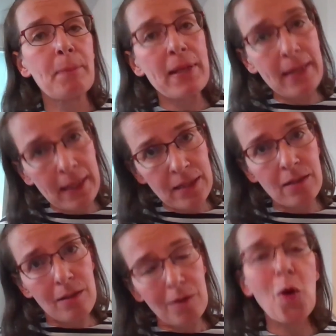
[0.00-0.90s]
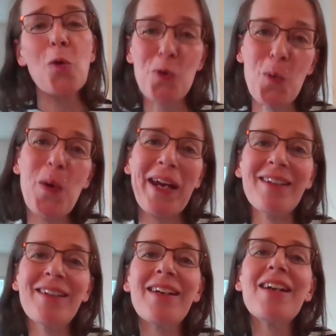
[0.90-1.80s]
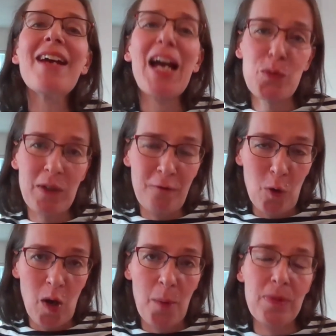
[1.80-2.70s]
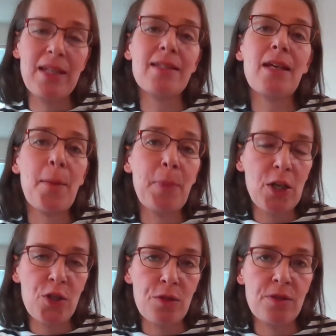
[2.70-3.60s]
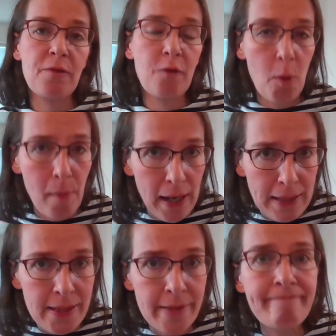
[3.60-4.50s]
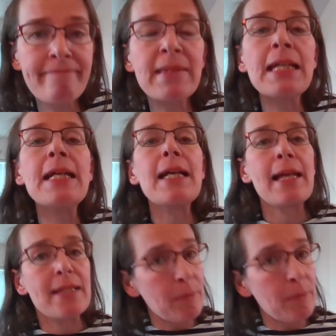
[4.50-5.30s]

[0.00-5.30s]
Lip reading: but then it goes away as we follow up these patients for months. And